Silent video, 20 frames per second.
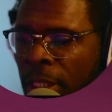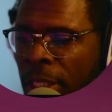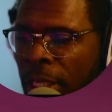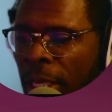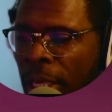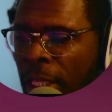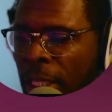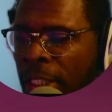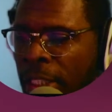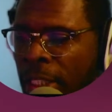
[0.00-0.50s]

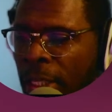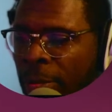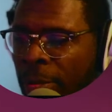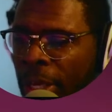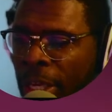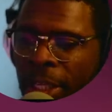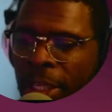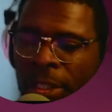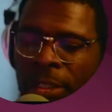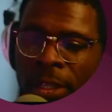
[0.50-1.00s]
ls
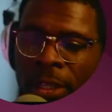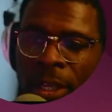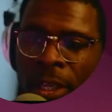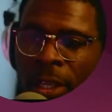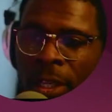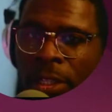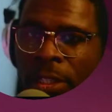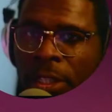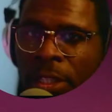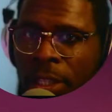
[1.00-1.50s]
command
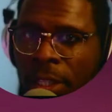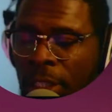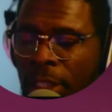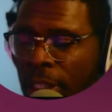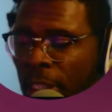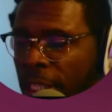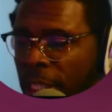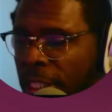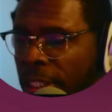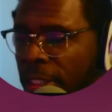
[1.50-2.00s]
to
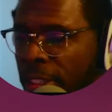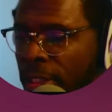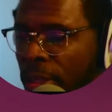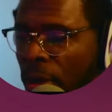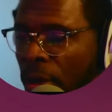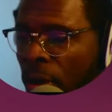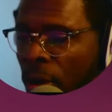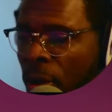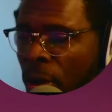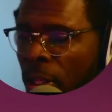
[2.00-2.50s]
list
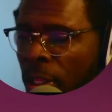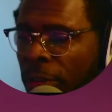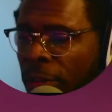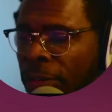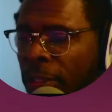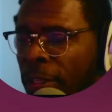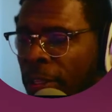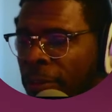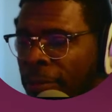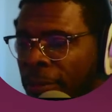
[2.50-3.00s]
all of
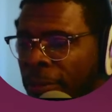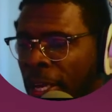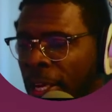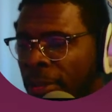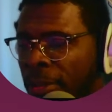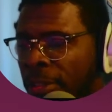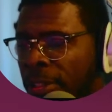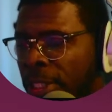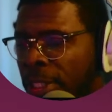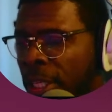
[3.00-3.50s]
the
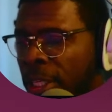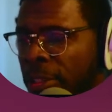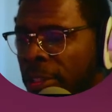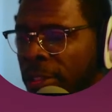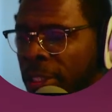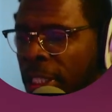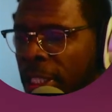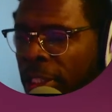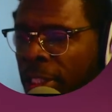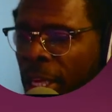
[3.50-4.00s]
files
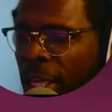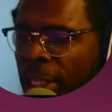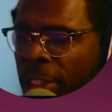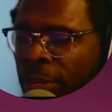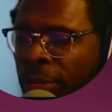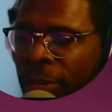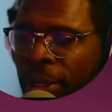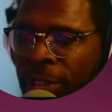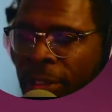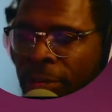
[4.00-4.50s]
underneath that
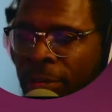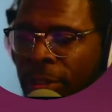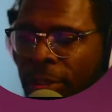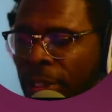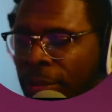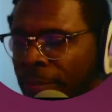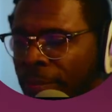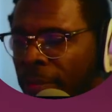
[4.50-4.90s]
directory.